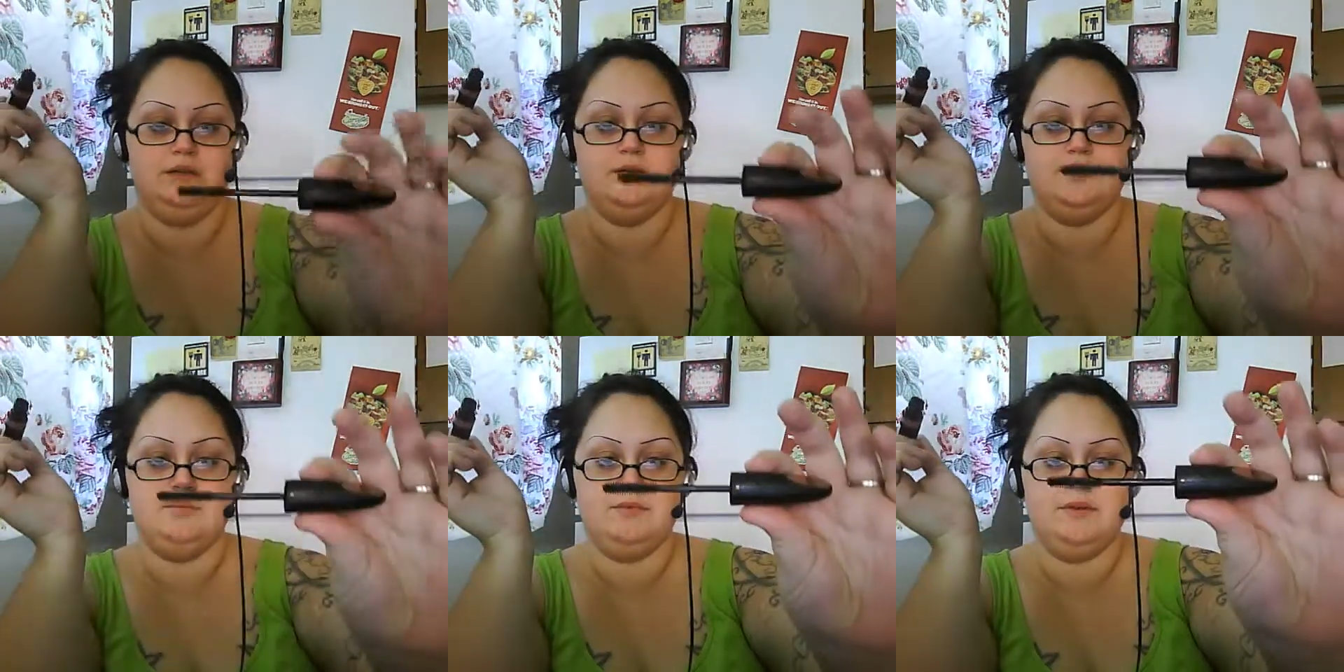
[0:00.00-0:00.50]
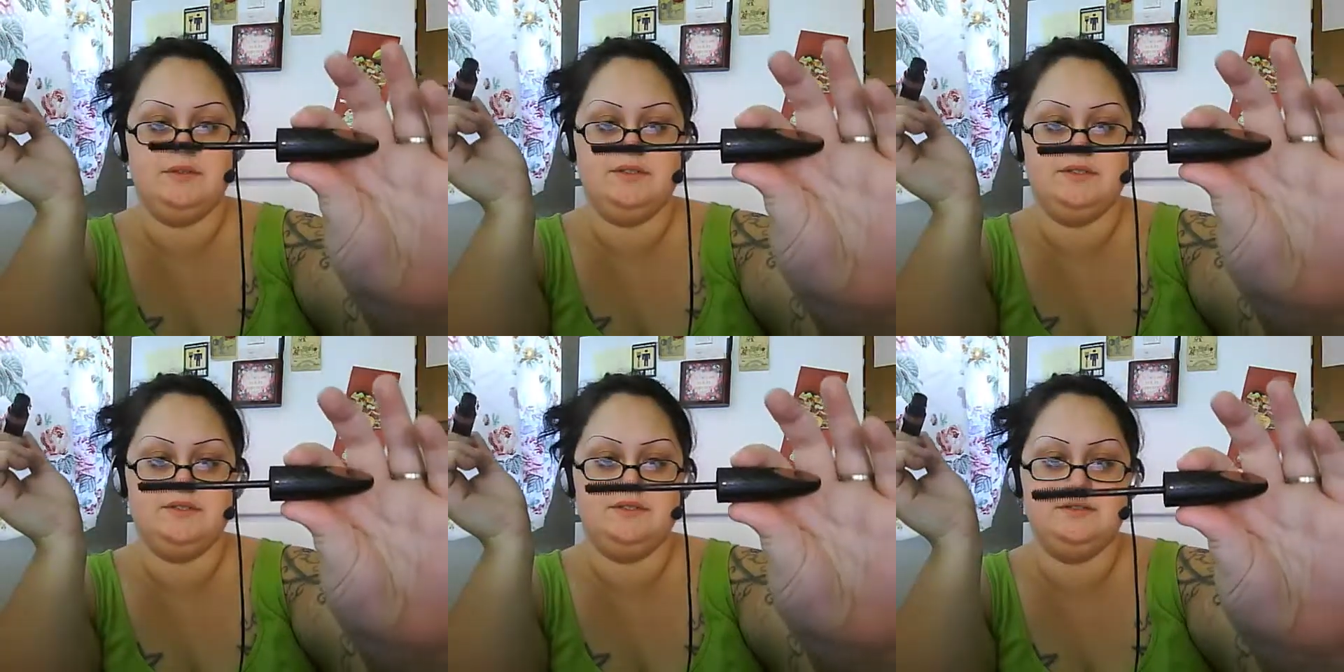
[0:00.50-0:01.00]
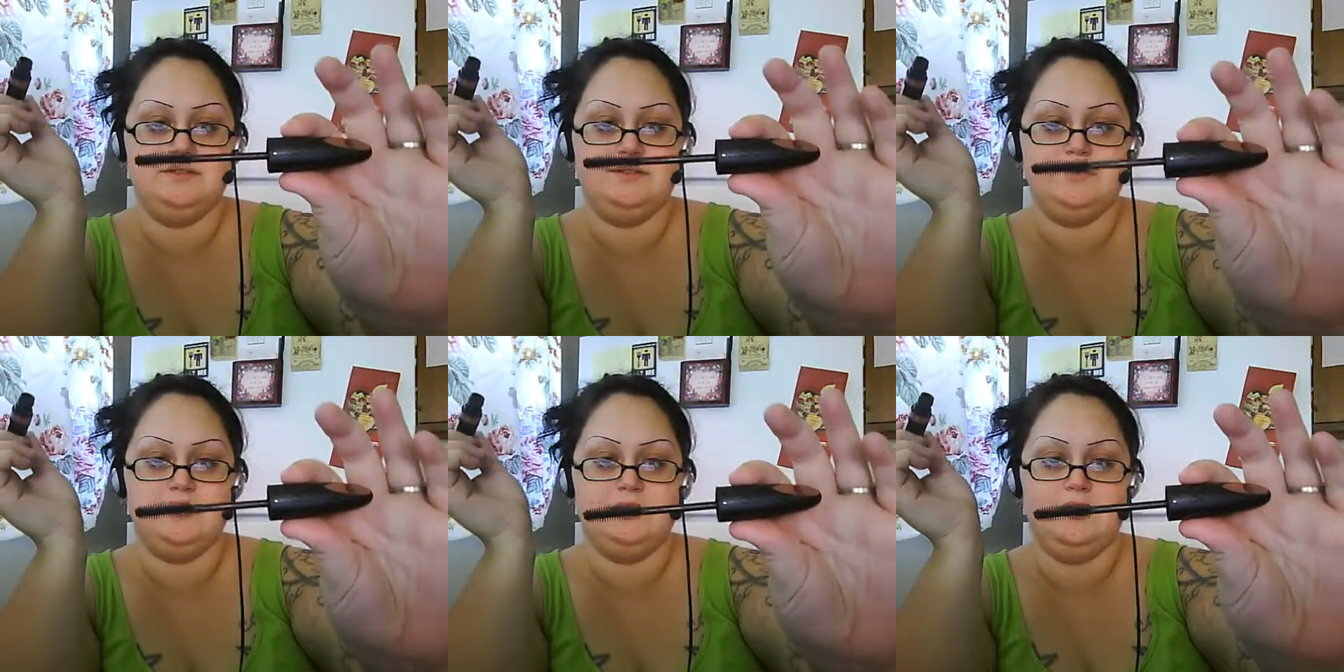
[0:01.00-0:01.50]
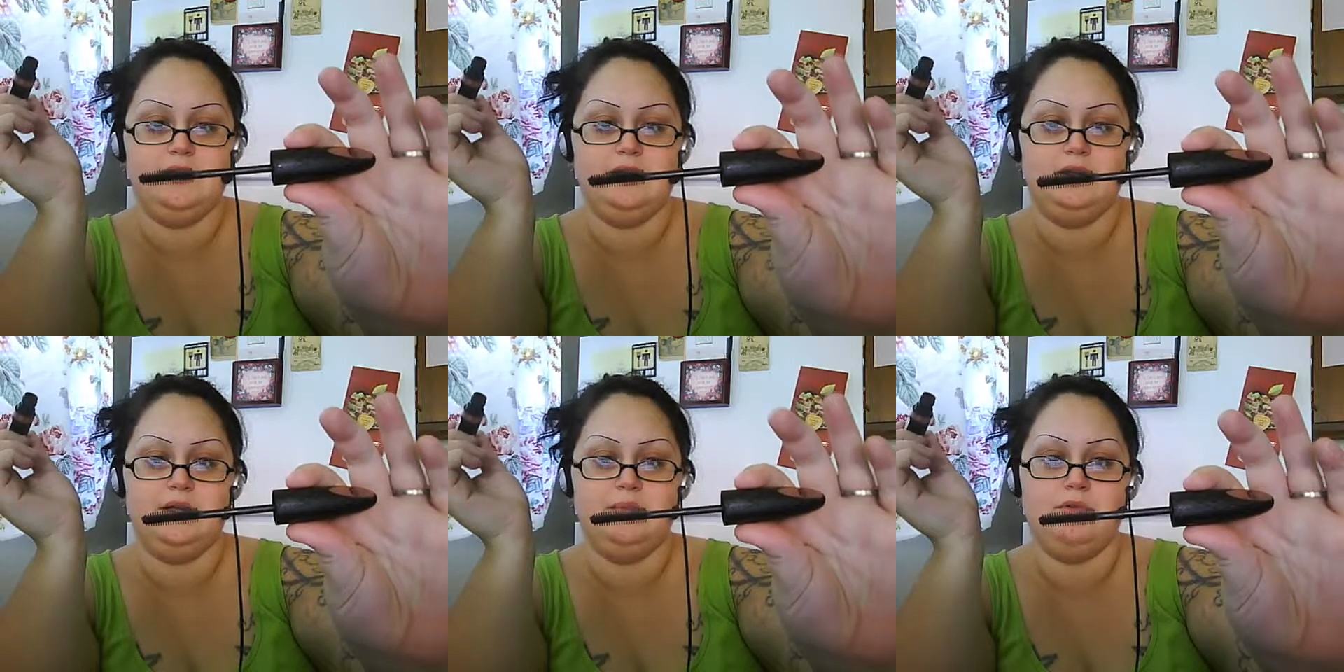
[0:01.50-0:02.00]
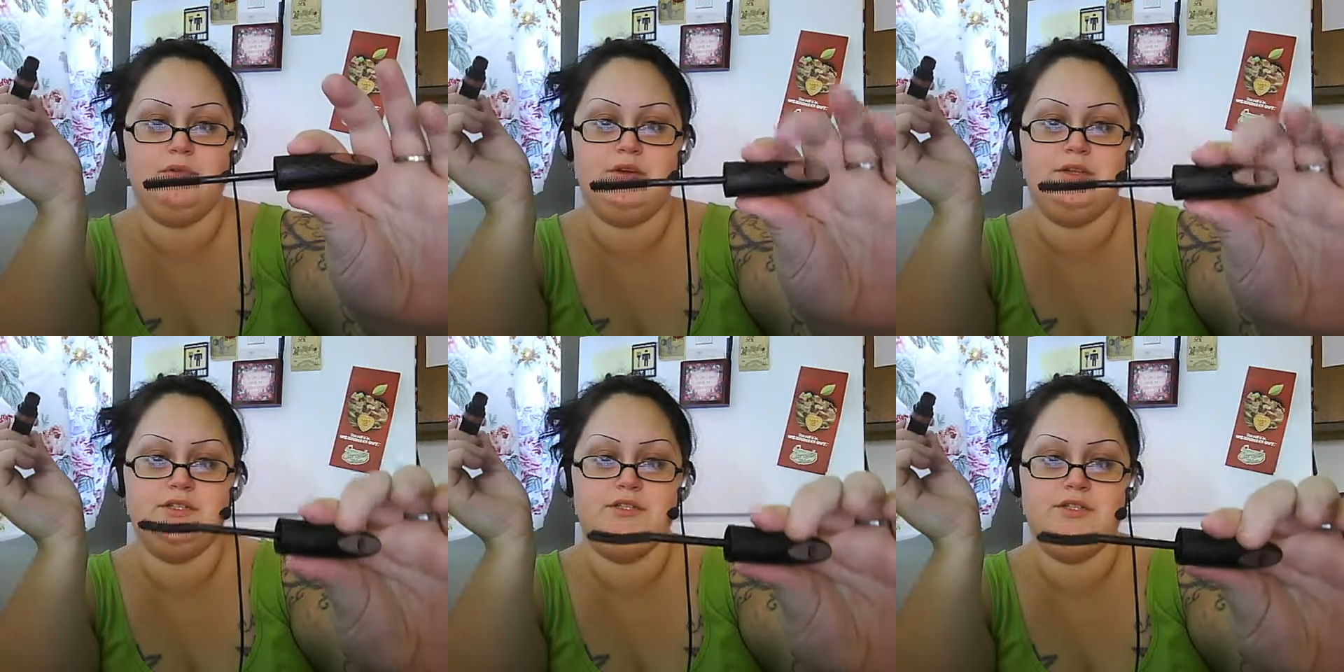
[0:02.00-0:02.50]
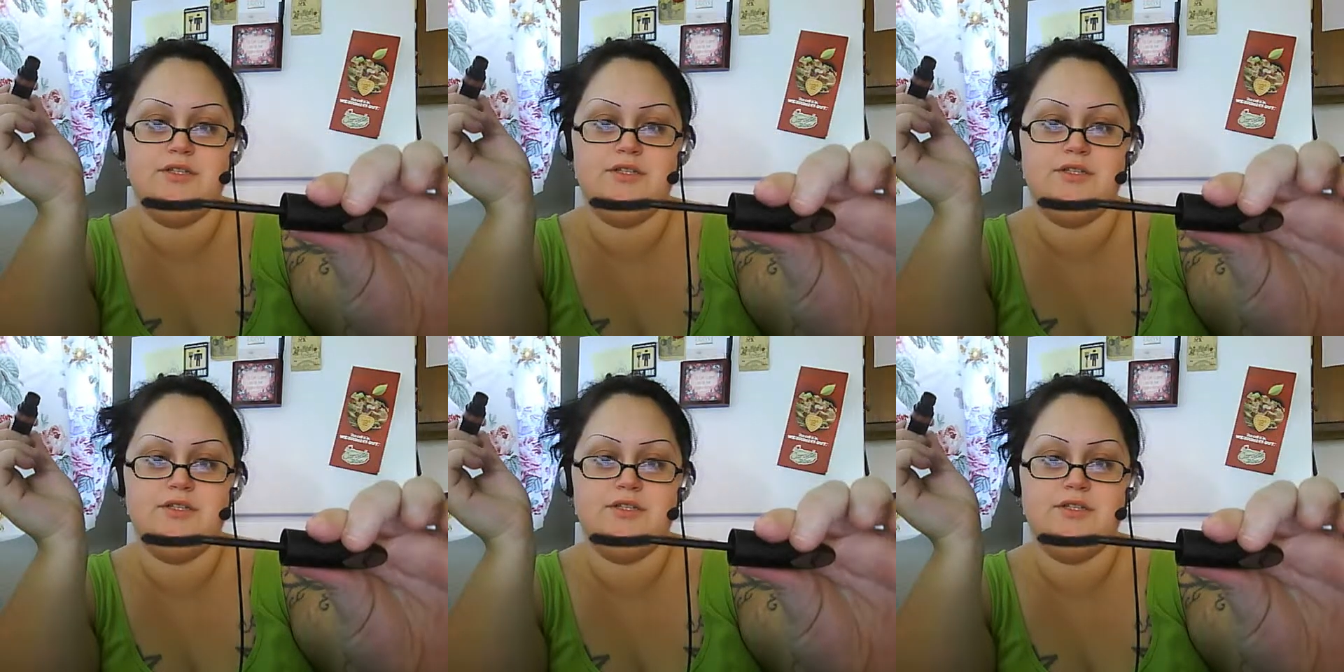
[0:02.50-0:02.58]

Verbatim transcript: There's the brush. It's a little silicone brush.